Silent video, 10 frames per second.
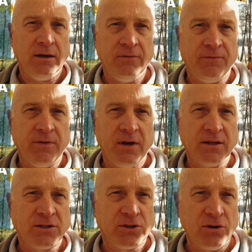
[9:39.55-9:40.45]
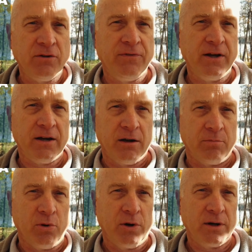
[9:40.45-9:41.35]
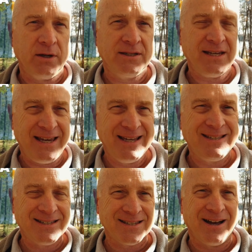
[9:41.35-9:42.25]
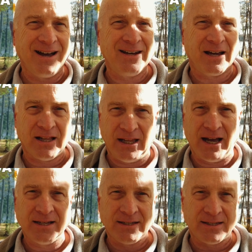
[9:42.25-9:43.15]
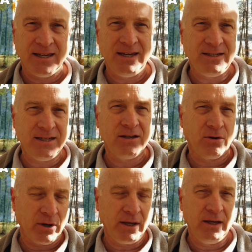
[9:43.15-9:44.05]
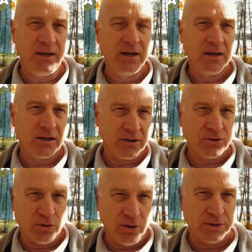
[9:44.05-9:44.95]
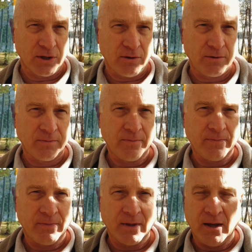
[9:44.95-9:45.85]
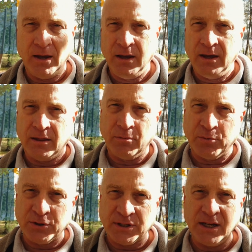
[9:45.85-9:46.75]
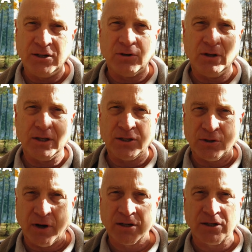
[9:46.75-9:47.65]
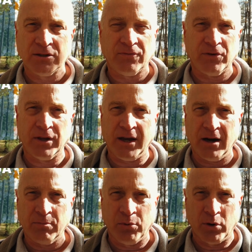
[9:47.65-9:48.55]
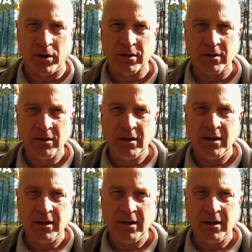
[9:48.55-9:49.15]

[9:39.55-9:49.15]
If a certified airport is inside a Class C, D, or E control zone, the procedural instructions for the airport